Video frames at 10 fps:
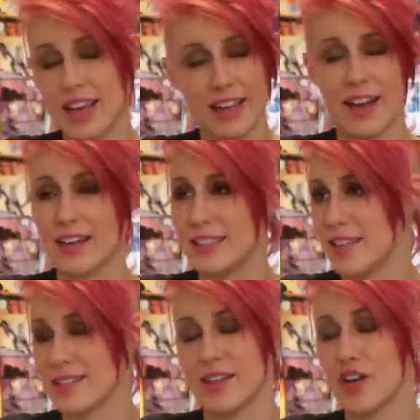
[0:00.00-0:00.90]
Thank God it
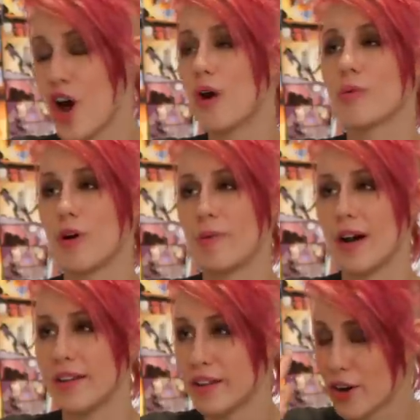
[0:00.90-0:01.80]
doesn't. No,
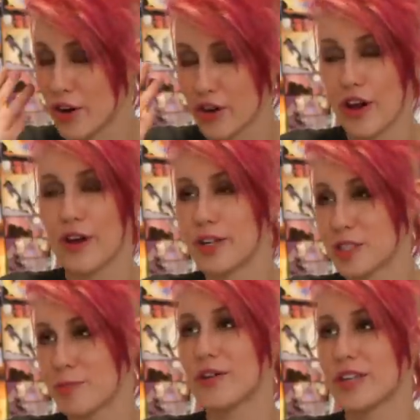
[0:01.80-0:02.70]
robot. There are no
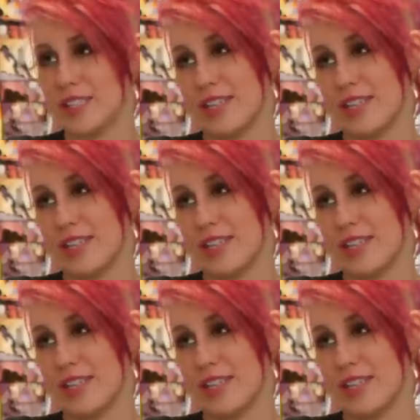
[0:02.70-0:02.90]
exploding